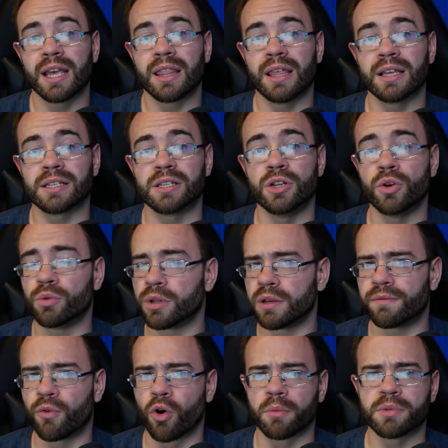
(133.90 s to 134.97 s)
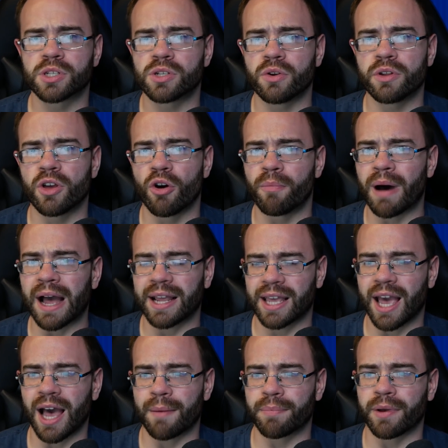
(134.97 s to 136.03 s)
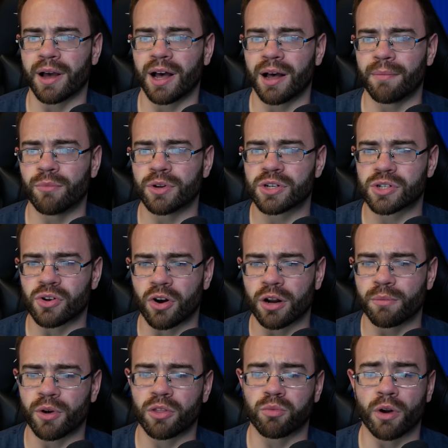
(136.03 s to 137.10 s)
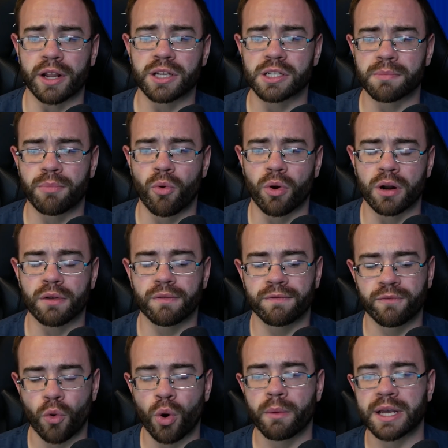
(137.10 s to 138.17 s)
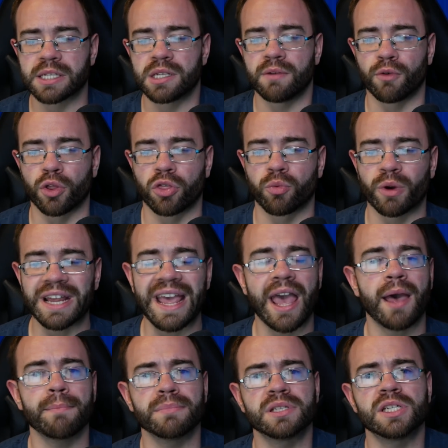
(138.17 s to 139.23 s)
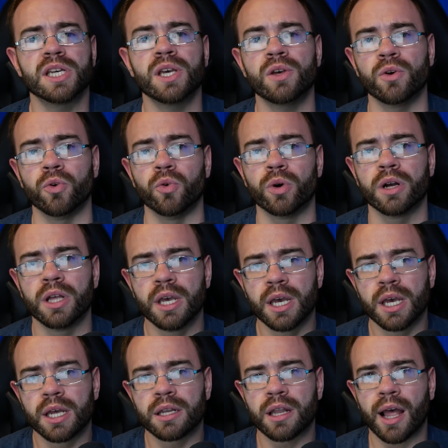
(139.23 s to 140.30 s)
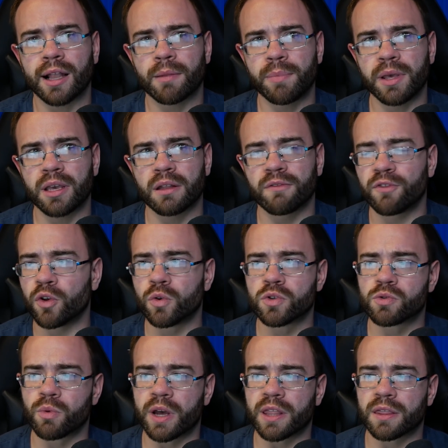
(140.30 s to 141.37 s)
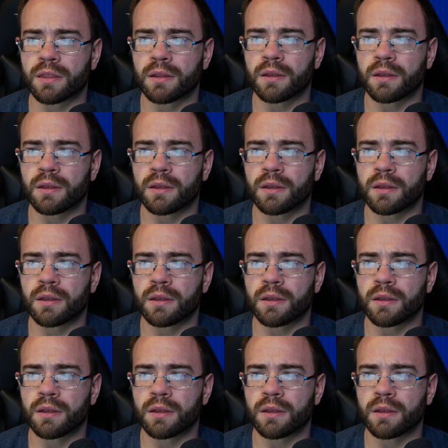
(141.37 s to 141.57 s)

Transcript: this newly formed studio by Capcom, which started with running support for Resident Evil 3 M2, not to be confused with